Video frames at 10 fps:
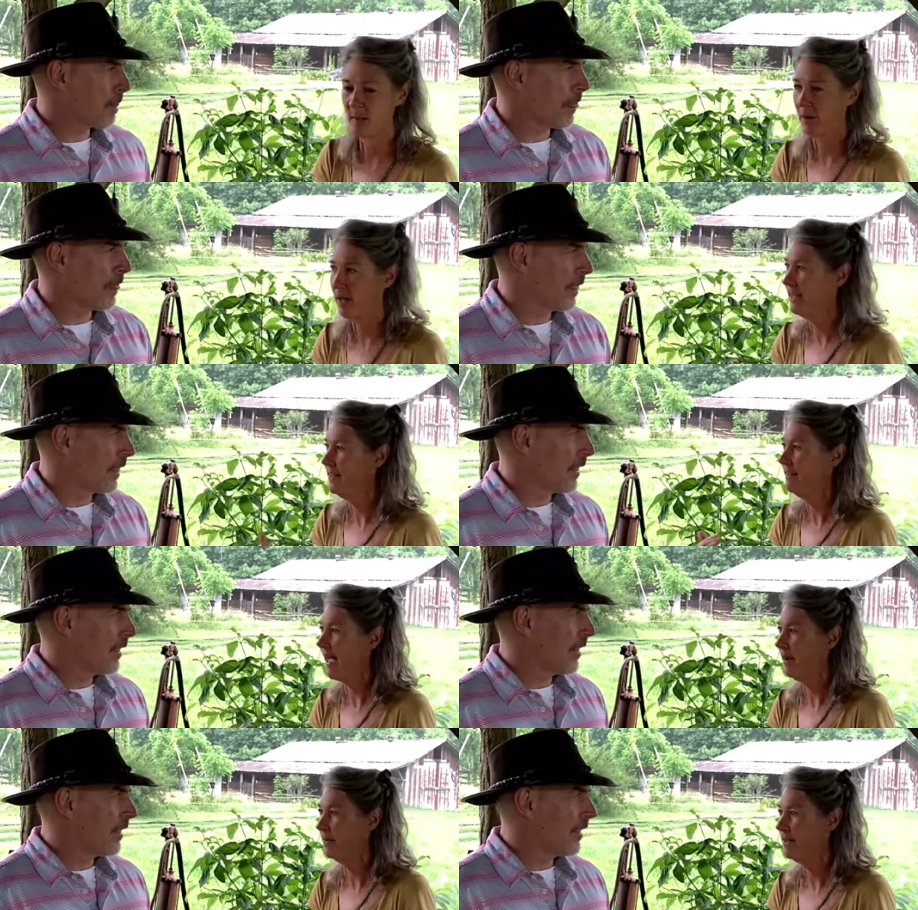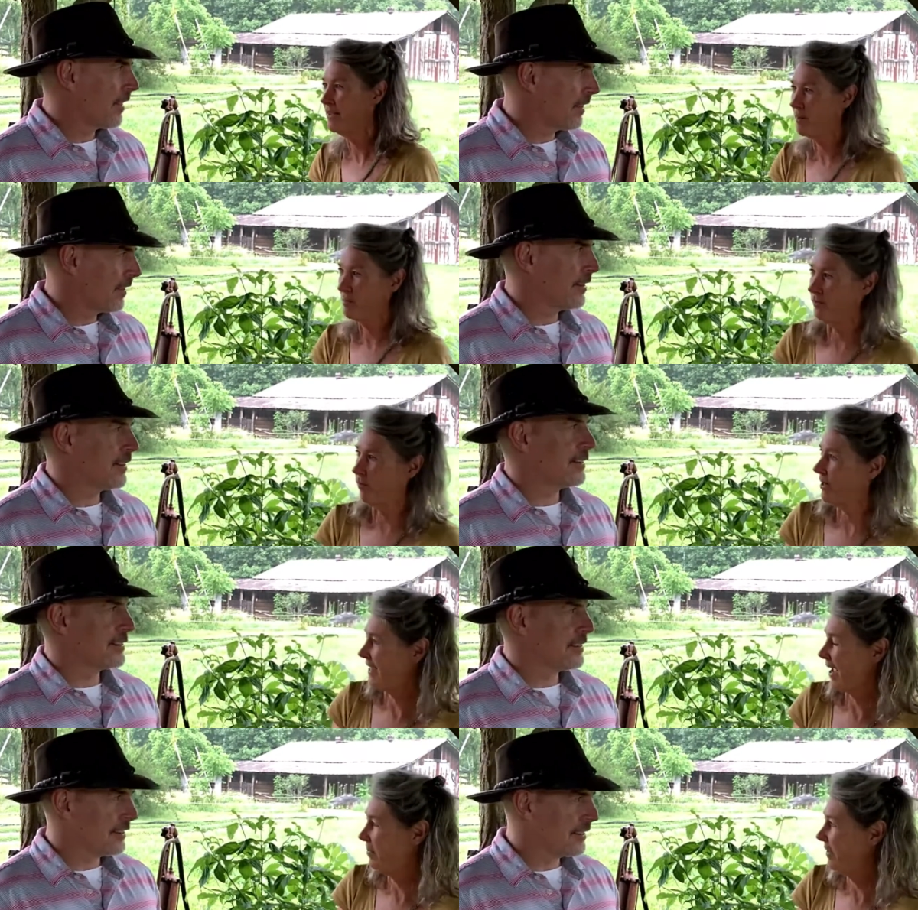Speaker 1: need to plug into that rhythm of
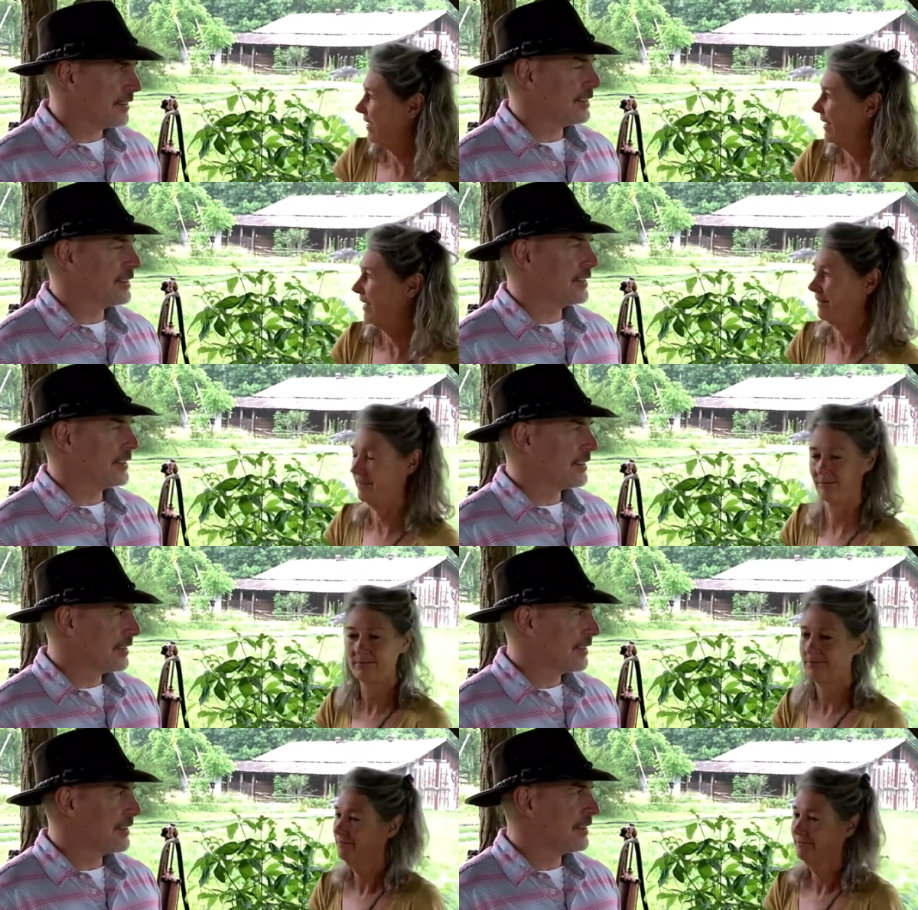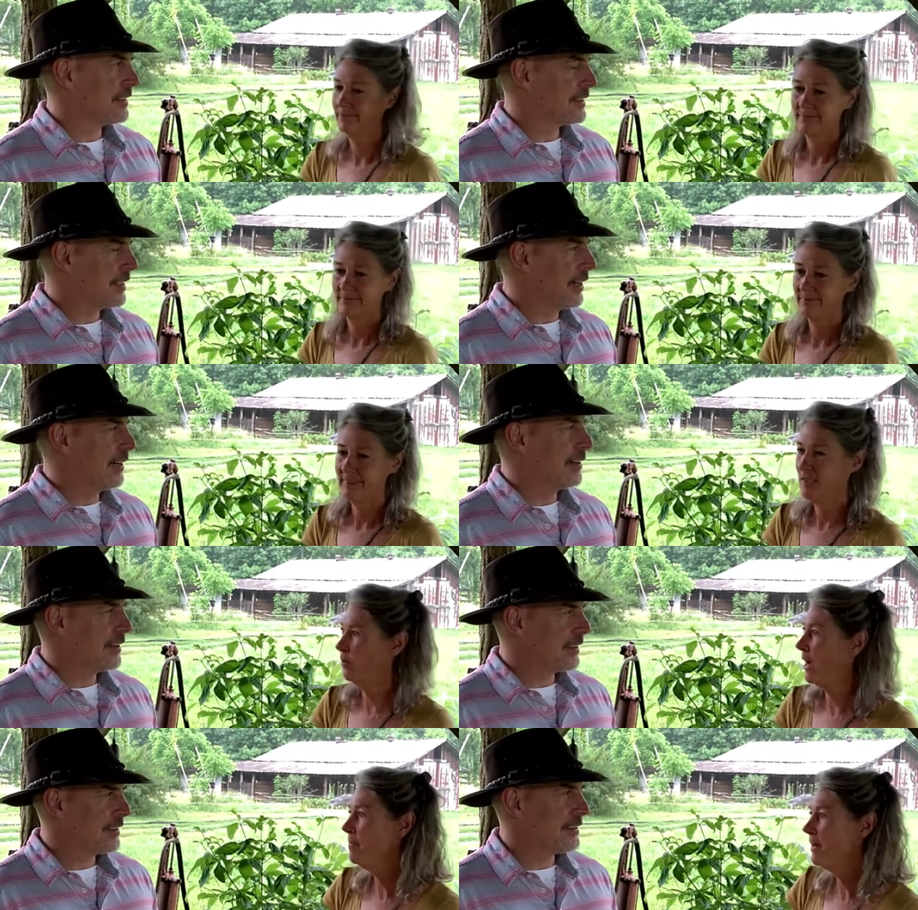what's happening. yeah,
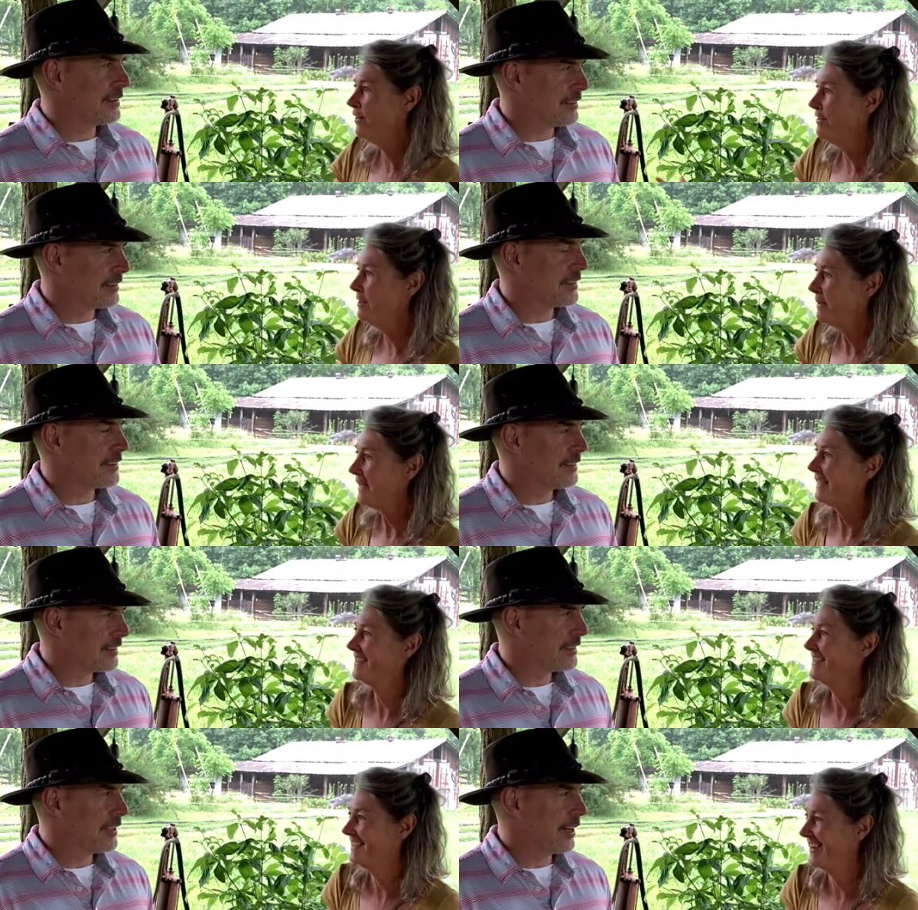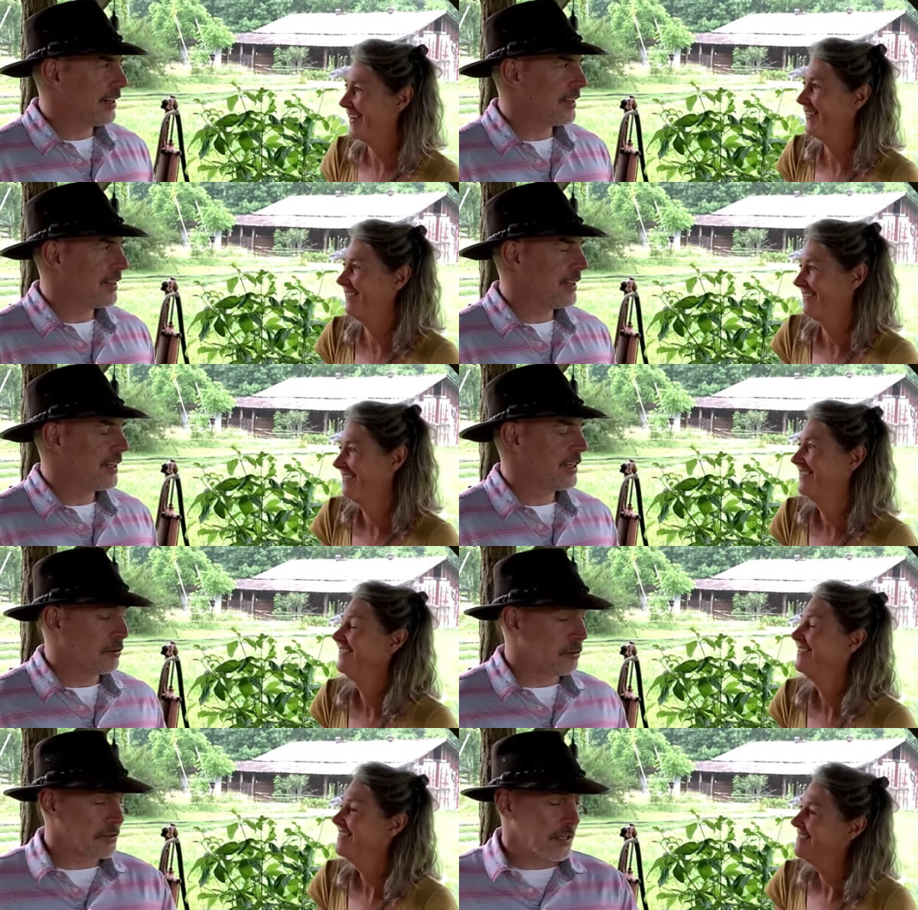it's way bigger than me. So. Yeah,
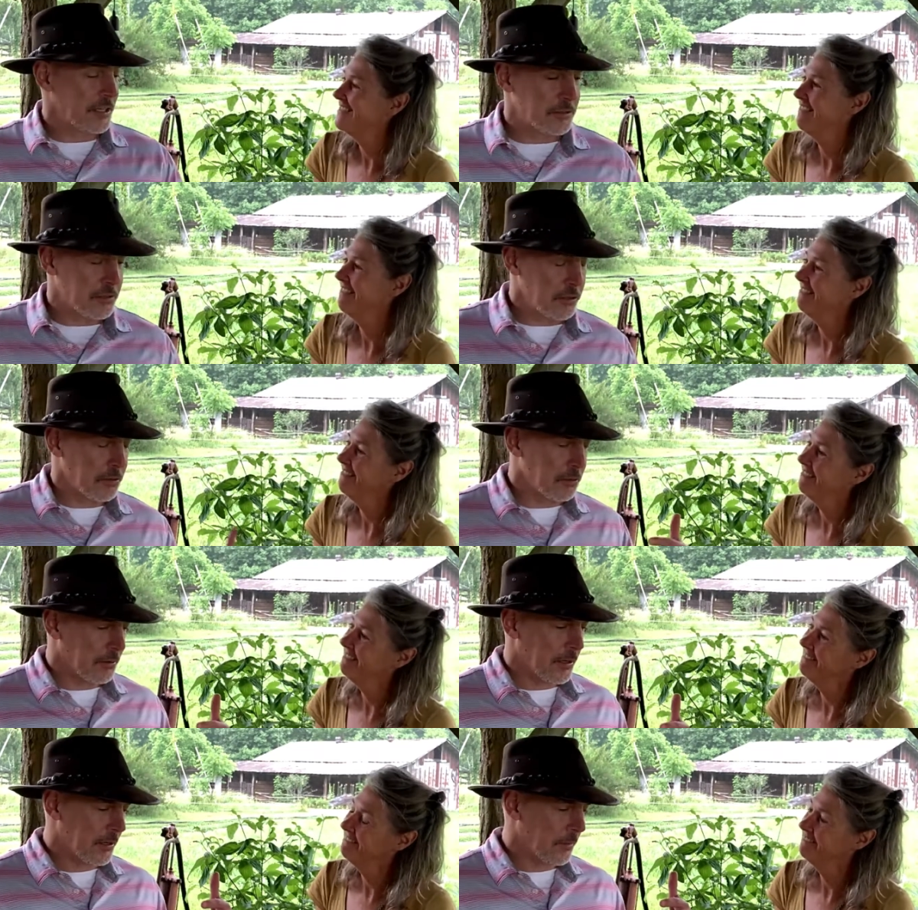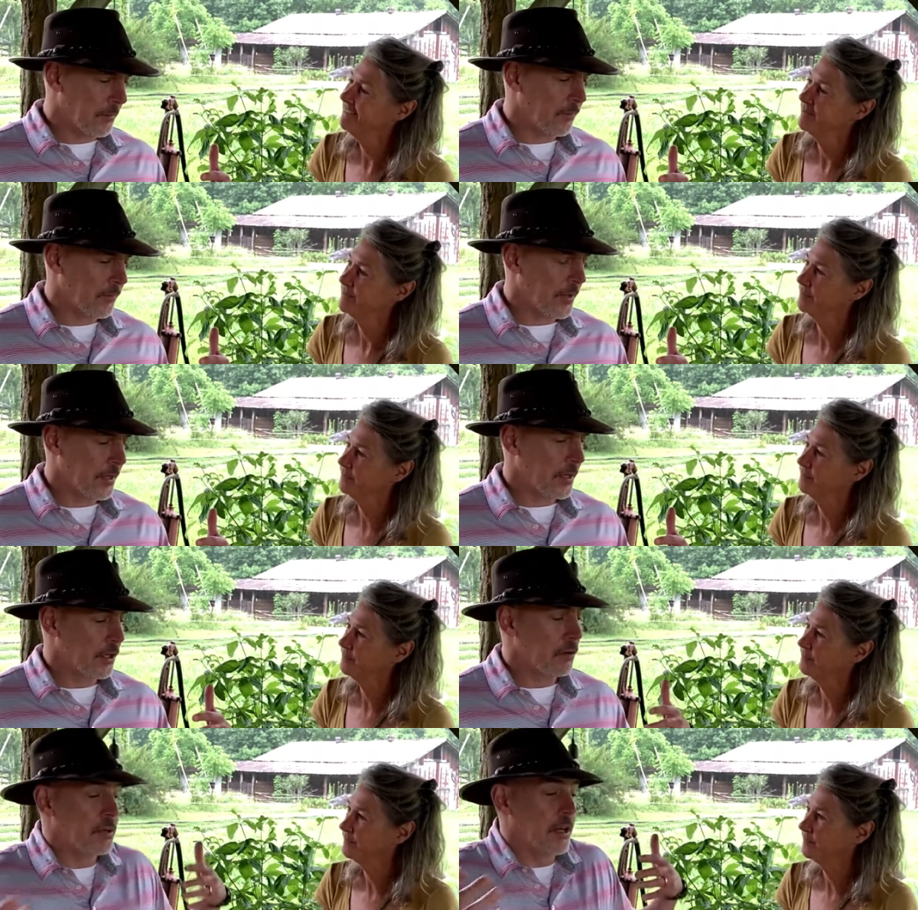
Speaker 2: you were saying too. Um,
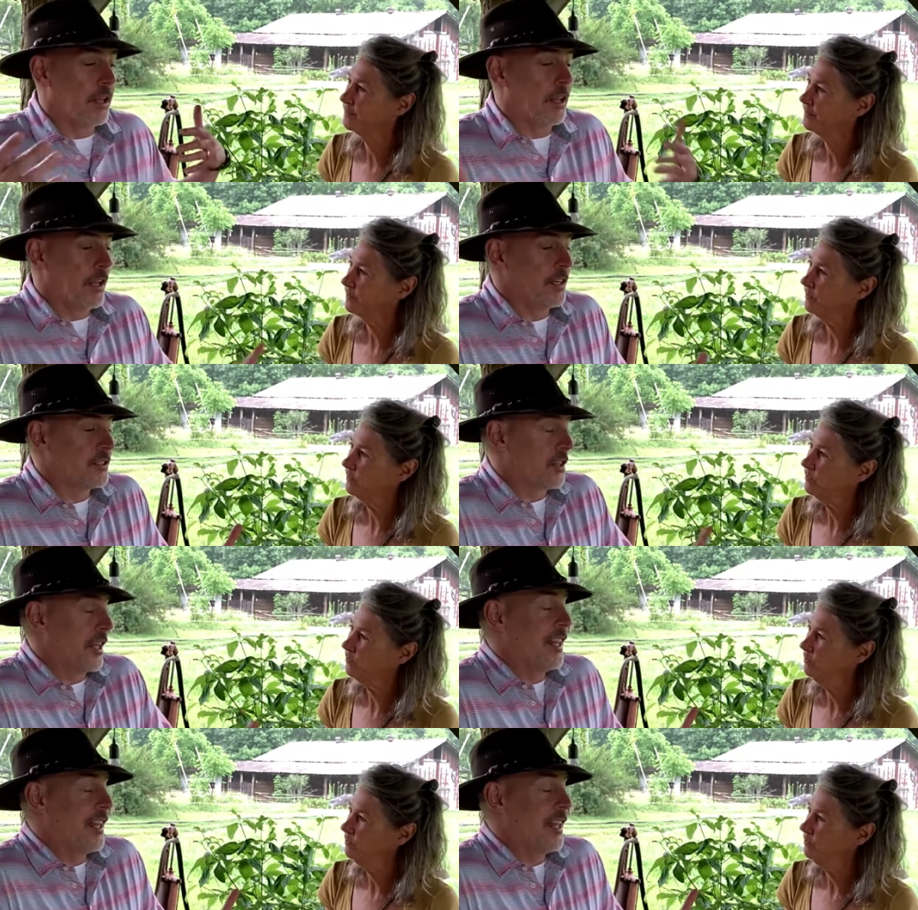you know, it's a